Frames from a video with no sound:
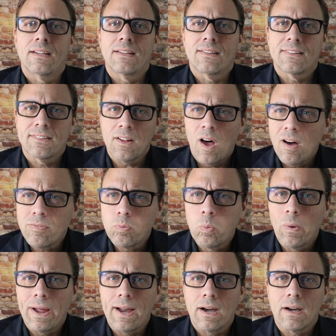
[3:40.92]

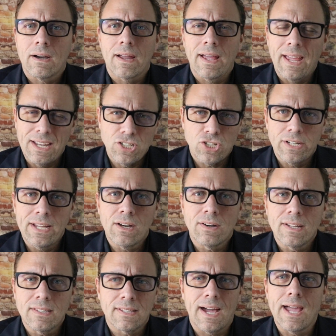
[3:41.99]
software
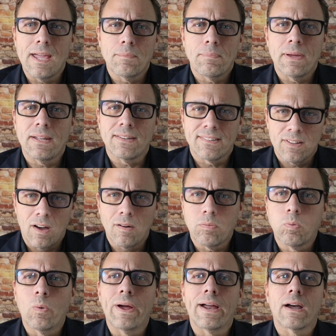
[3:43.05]
engineering type and
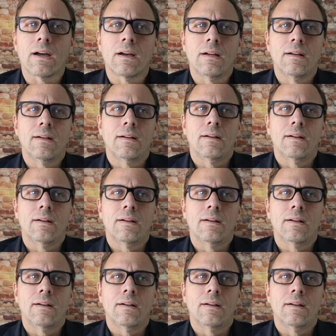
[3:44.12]
software